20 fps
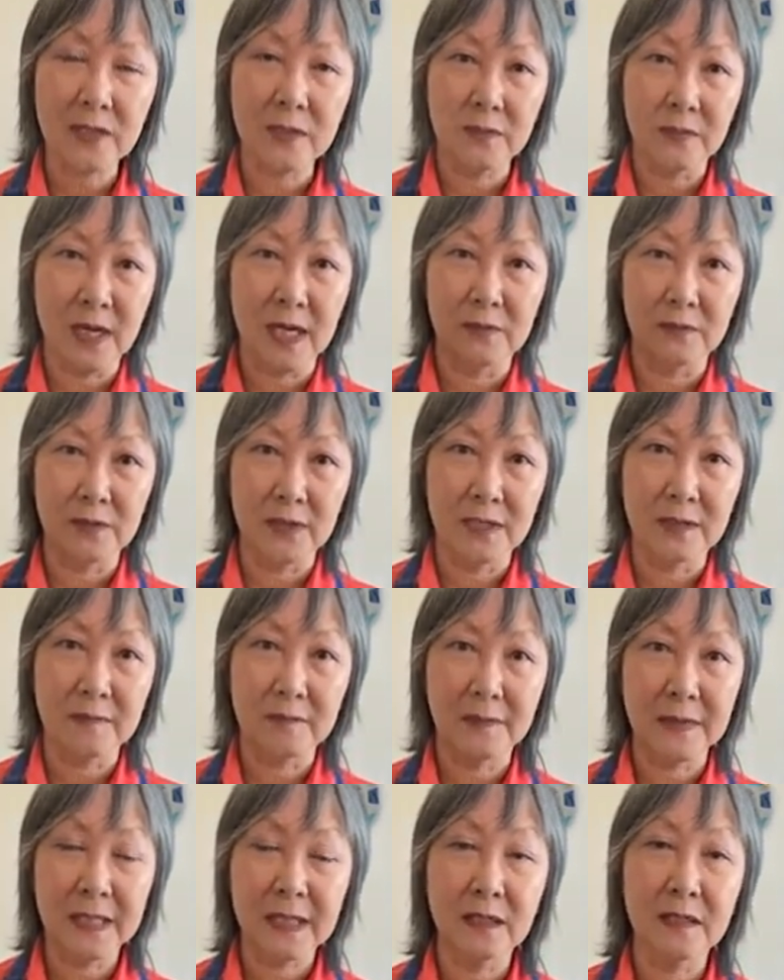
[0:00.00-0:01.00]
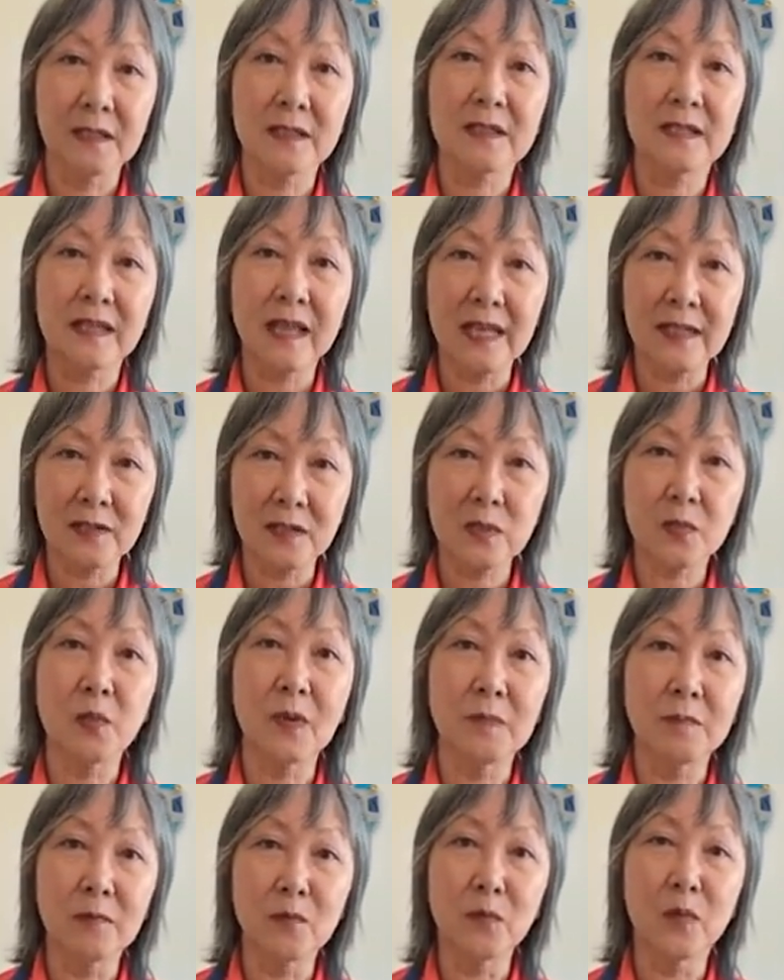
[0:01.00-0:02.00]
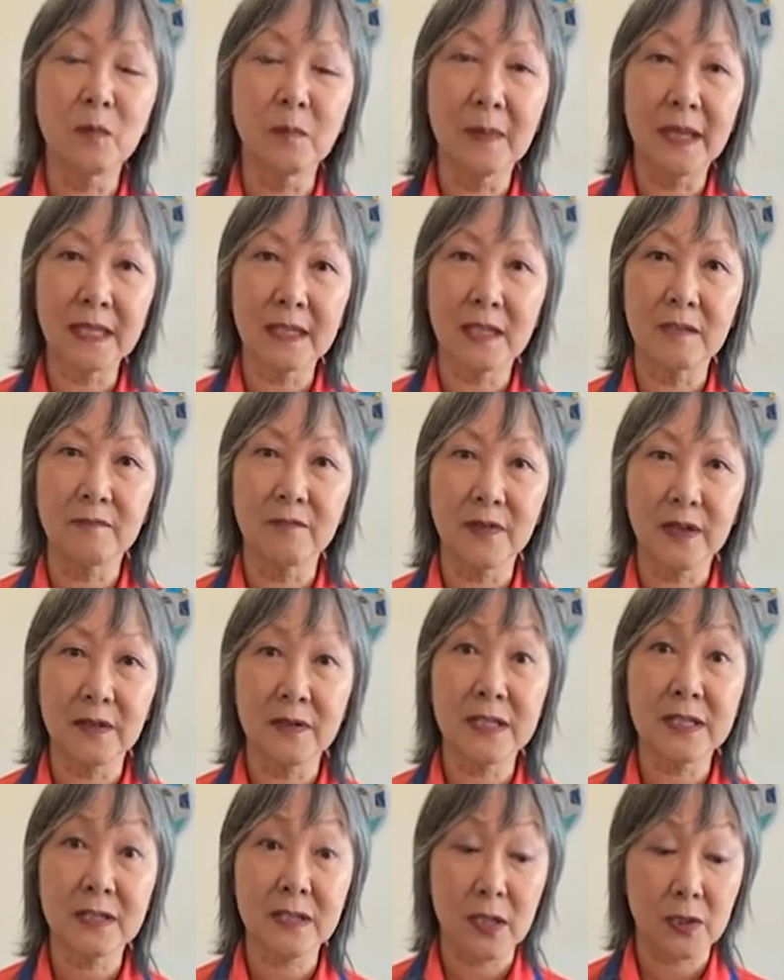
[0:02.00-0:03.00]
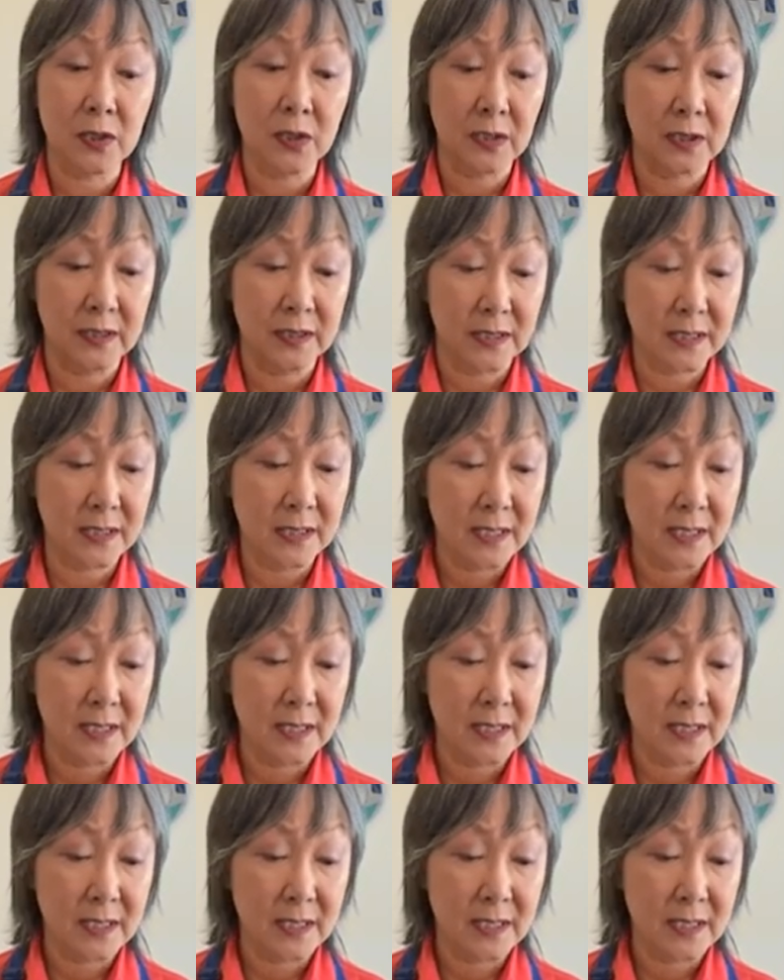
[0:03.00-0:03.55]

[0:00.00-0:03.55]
around it because that's what will make it very succulent.